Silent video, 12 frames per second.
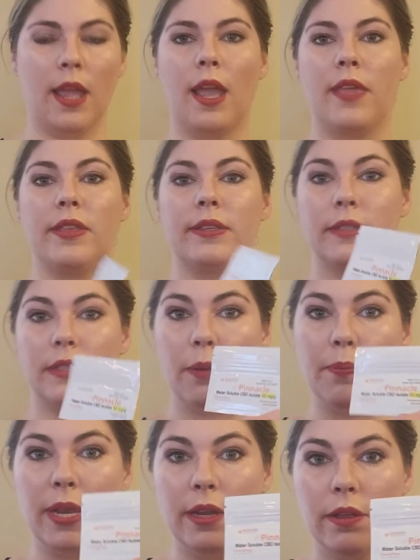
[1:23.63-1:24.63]
And this is our
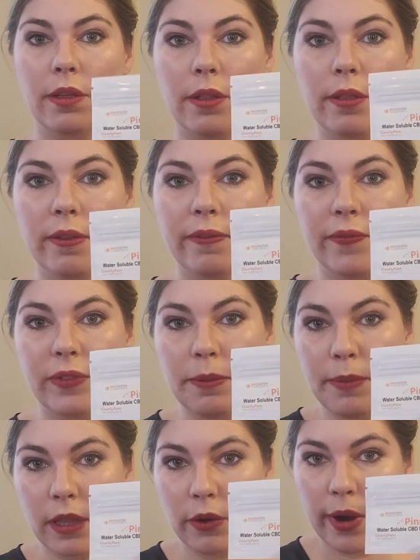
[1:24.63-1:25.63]
Pinnacle, 50
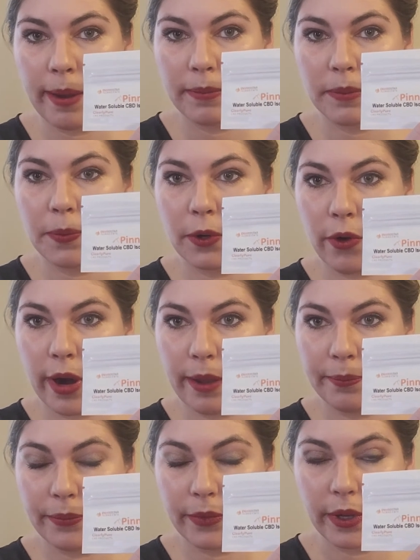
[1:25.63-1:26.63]
milligrams per
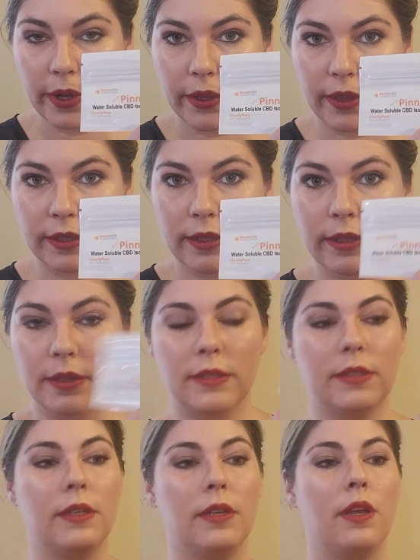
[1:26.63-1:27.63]
gram. This
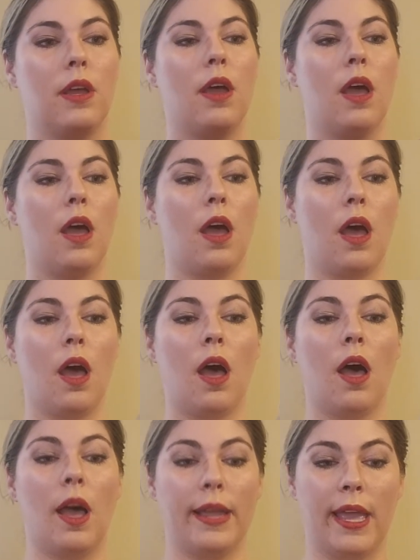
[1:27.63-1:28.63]
is,
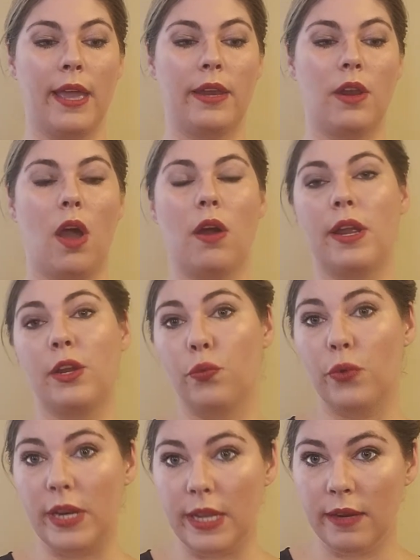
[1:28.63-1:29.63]
again, our
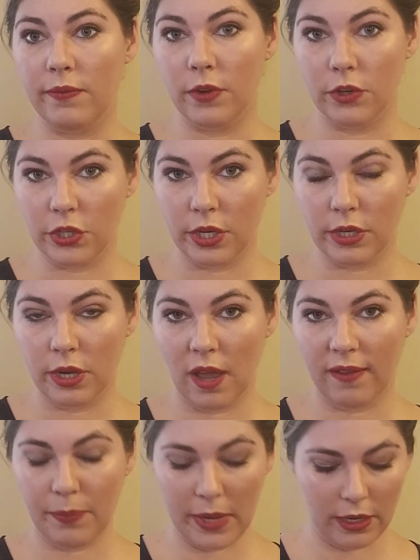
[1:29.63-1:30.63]
ingredient version
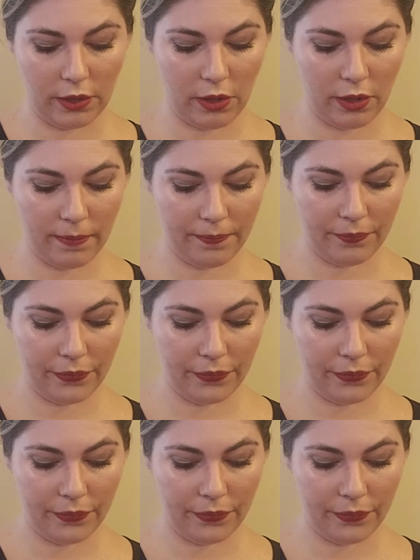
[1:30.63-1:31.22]
of Pinnacle.